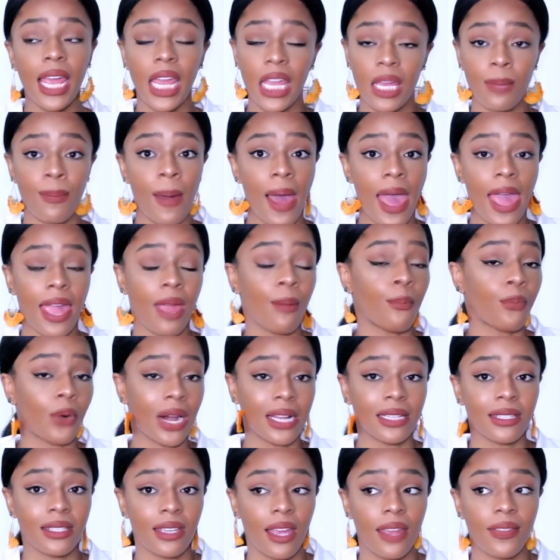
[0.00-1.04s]
eBay and
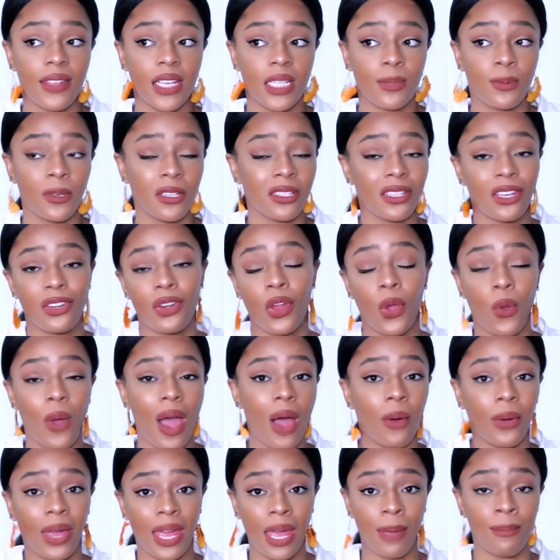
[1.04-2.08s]
brands like this because I know
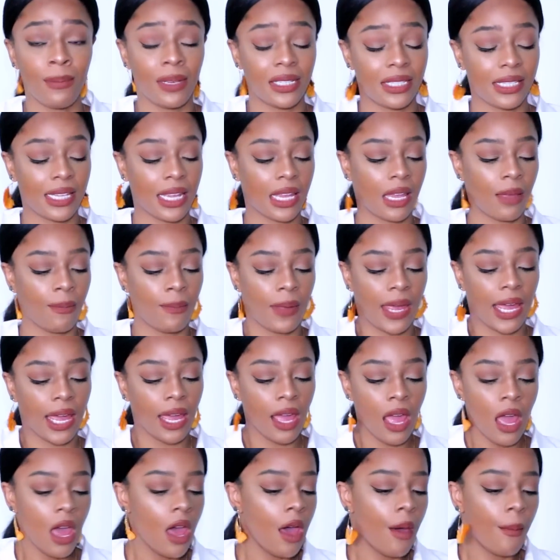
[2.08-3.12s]
how hit and miss they can
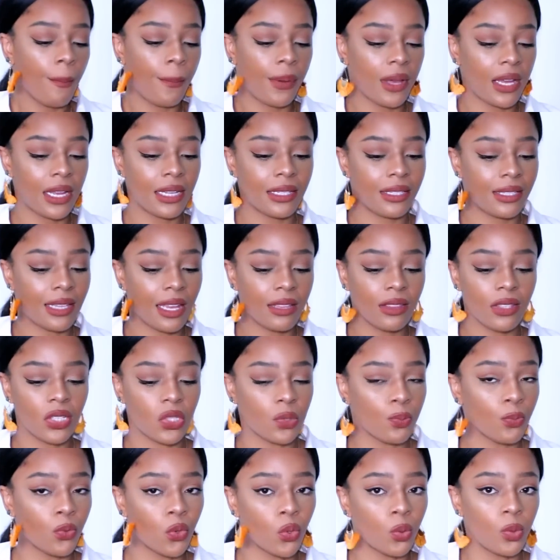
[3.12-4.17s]
be. But it said the
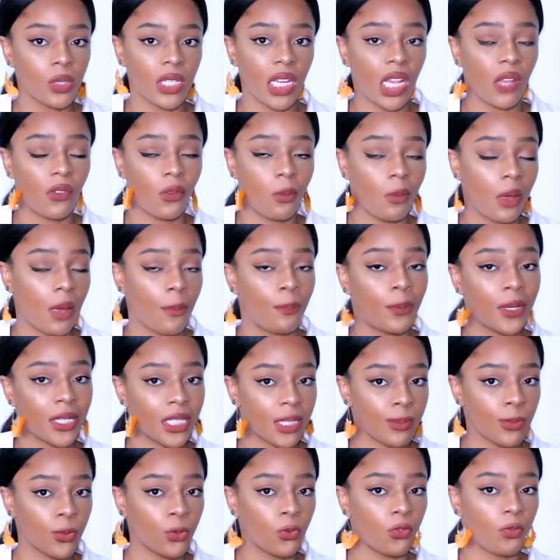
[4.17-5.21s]
small would even be a bit
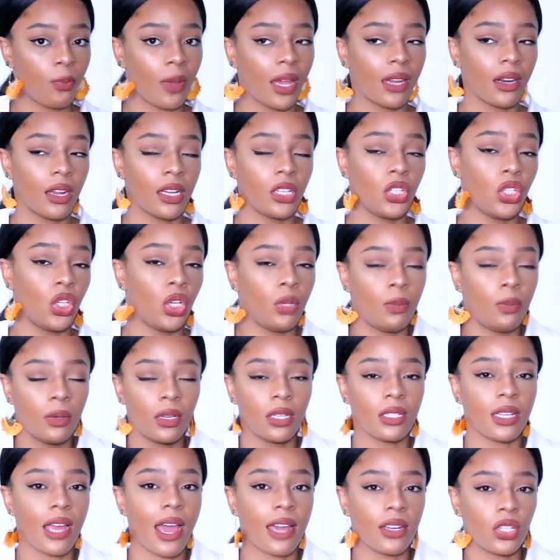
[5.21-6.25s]
small for me, and I knew
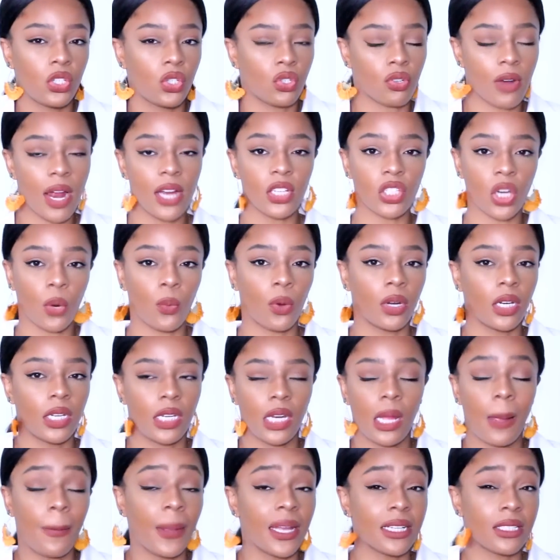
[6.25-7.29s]
because it had a stretch I wanted
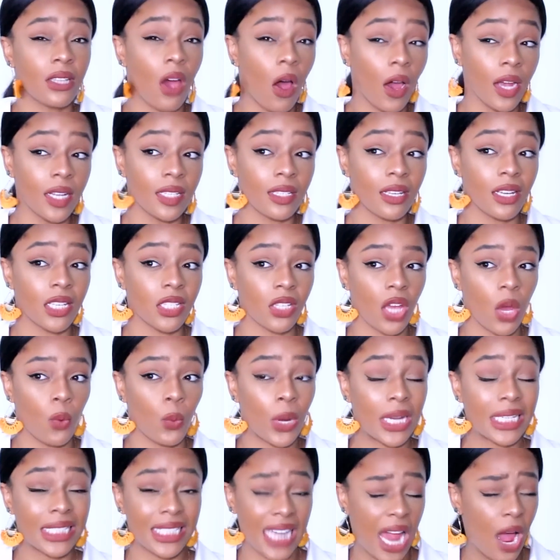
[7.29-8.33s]
it a bit tighter, so I
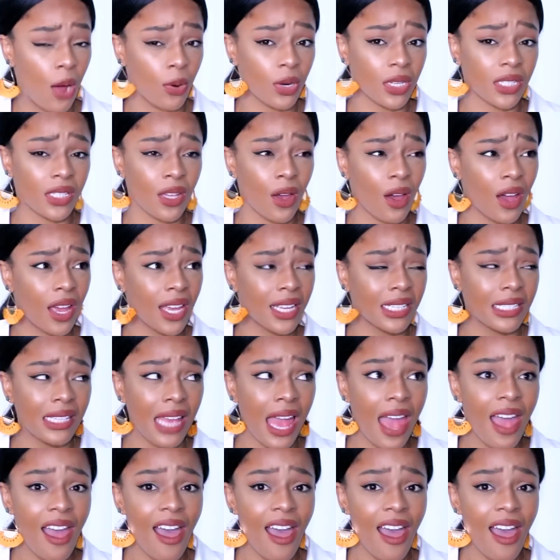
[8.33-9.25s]
went down a size.